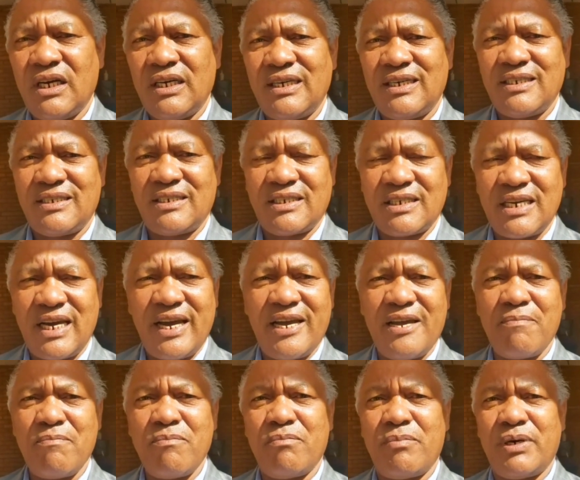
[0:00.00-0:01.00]
his
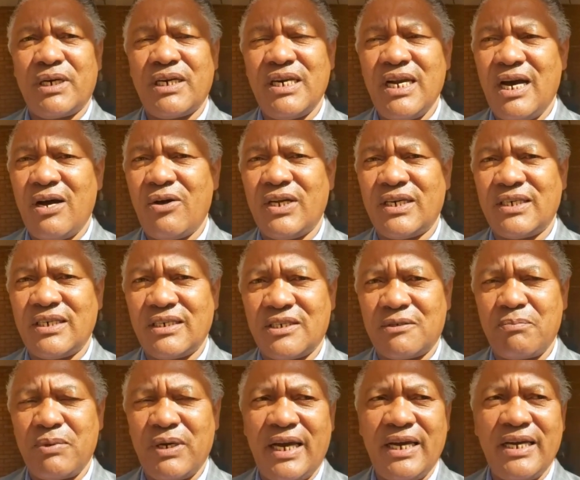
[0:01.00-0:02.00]
time, but now that
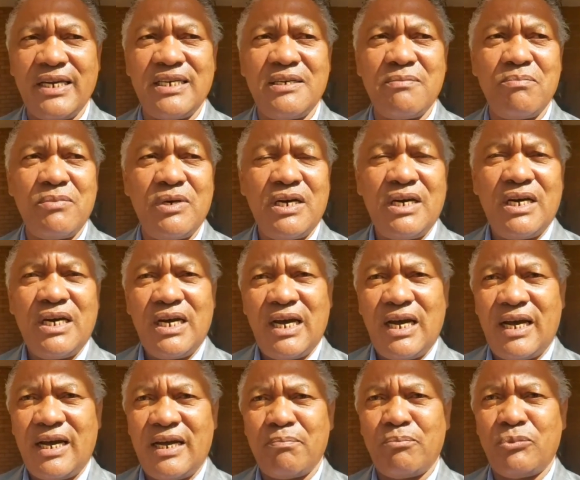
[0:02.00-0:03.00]
it's behind him,
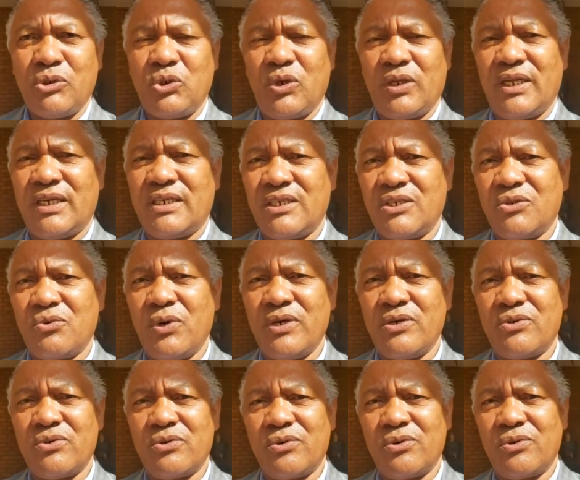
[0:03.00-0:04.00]
I'm sure that he's
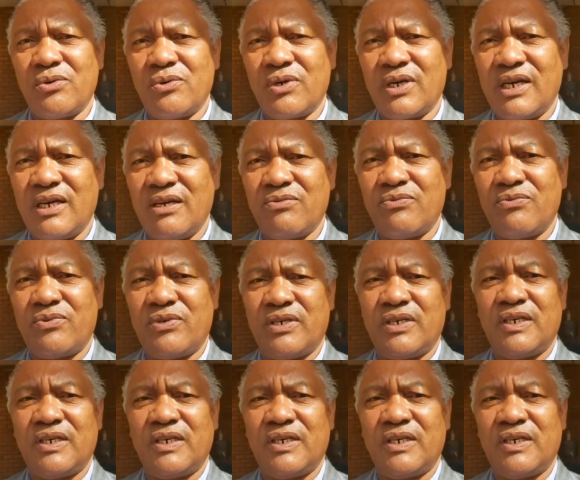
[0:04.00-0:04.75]
going to give